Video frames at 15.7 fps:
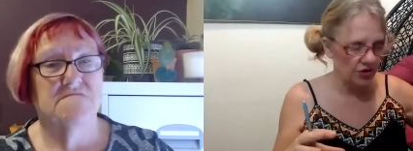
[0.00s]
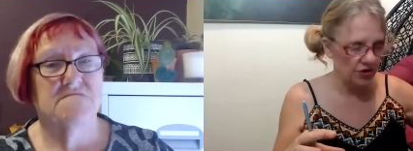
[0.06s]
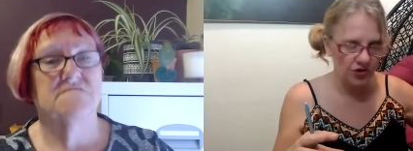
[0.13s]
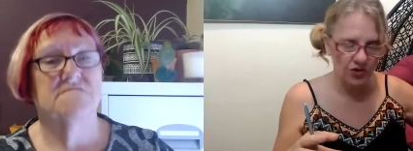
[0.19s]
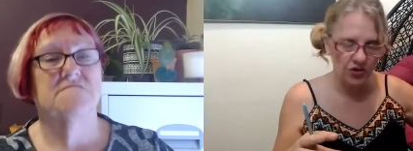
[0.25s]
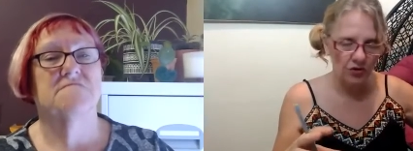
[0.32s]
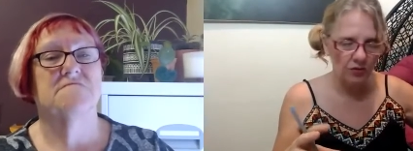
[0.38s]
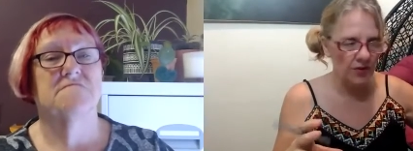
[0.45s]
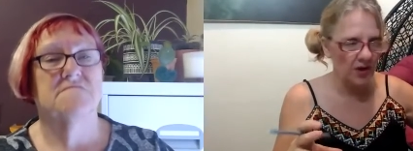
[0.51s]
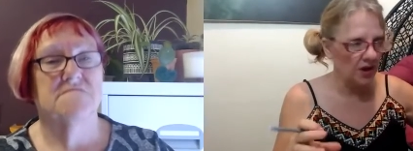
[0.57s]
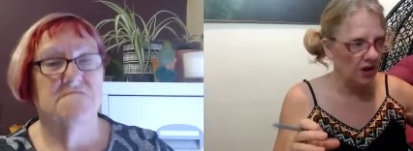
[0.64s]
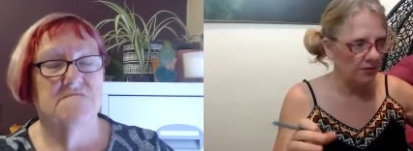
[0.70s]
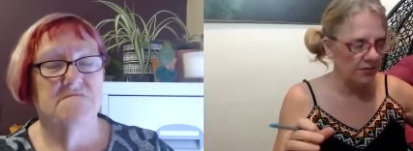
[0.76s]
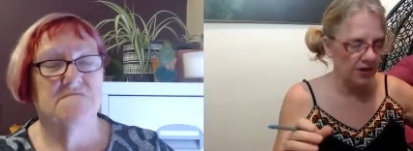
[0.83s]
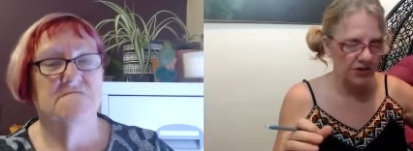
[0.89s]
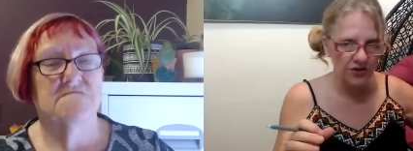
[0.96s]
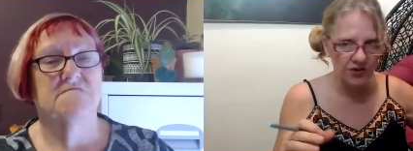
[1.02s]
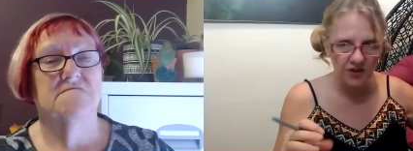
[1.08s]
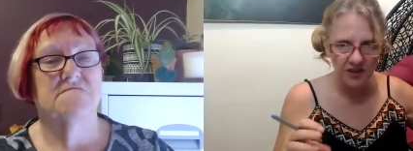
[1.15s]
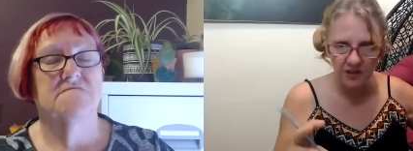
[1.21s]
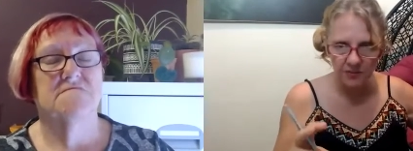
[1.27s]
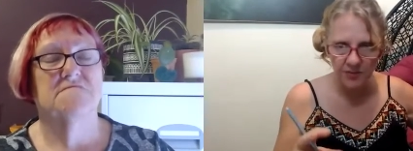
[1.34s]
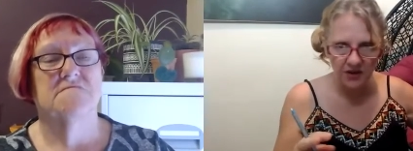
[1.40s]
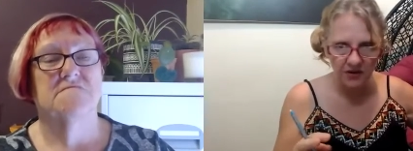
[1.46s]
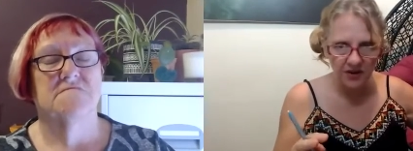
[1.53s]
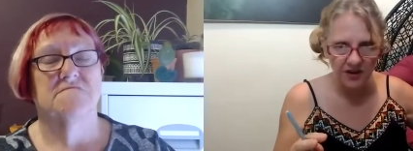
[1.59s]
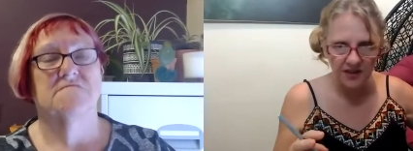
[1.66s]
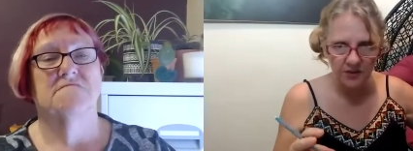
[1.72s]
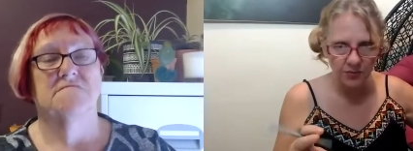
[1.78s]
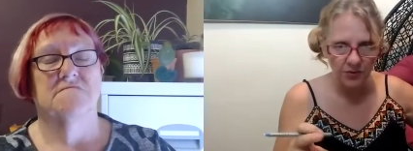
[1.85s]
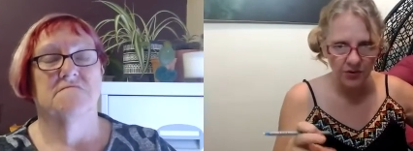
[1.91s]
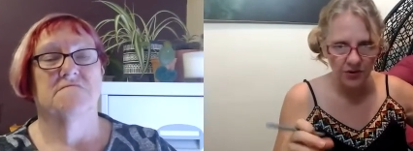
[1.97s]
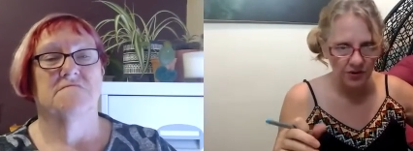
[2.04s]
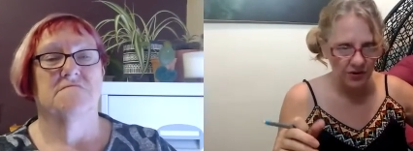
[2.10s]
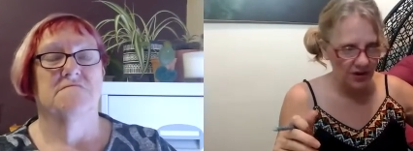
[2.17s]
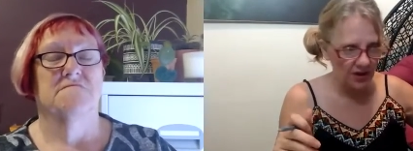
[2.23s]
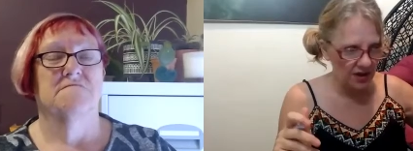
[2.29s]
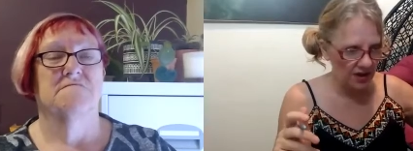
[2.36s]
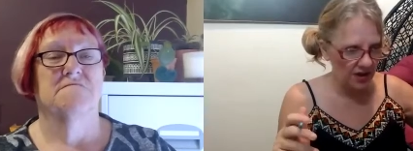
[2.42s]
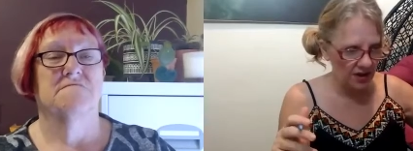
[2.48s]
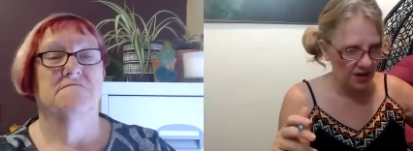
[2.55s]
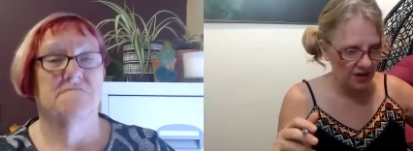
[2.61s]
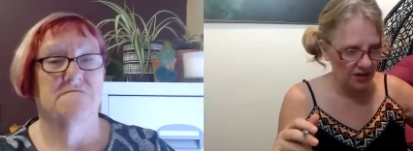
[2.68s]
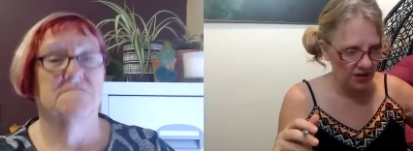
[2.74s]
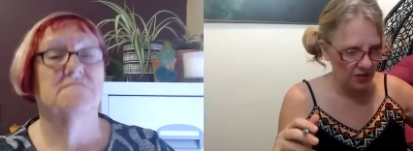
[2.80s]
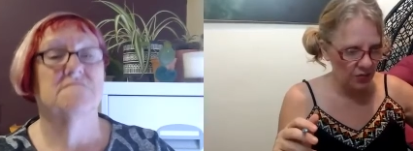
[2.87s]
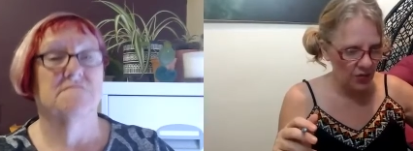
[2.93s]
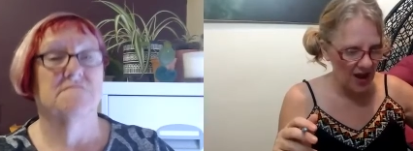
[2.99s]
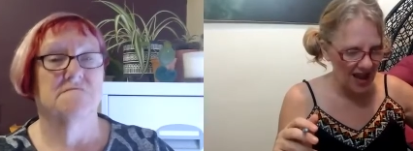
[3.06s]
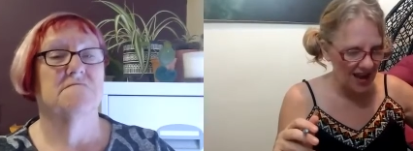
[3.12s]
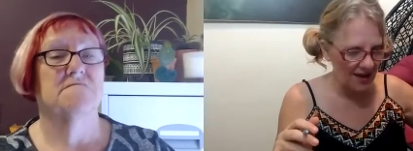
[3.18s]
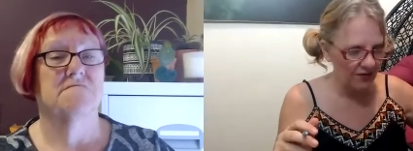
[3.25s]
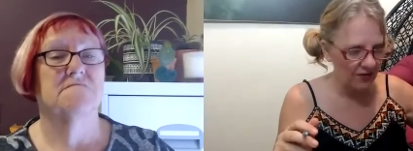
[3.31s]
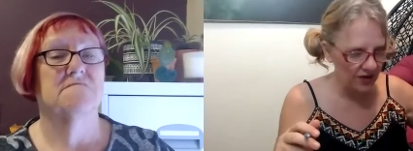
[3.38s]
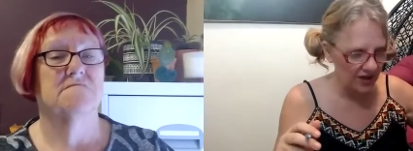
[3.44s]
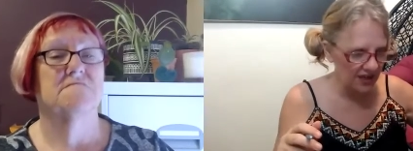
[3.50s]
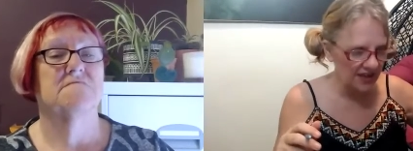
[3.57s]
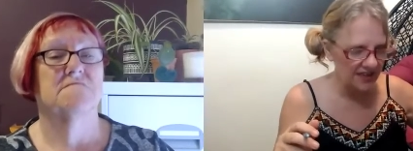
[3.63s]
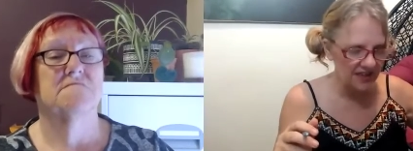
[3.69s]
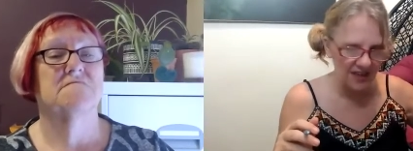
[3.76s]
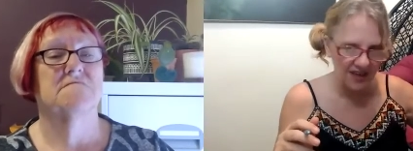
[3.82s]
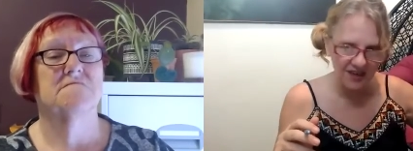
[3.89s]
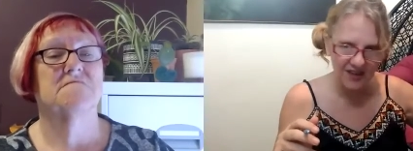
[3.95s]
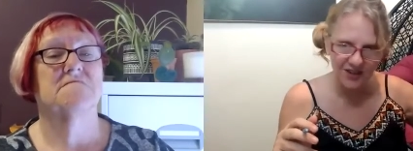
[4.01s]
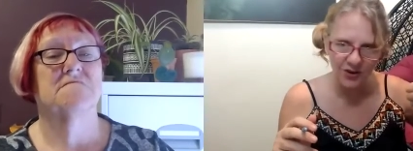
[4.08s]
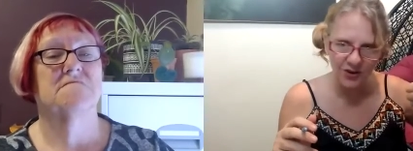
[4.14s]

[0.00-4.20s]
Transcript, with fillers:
Speaker 1: the trauma, emotional experience, what whatever it is that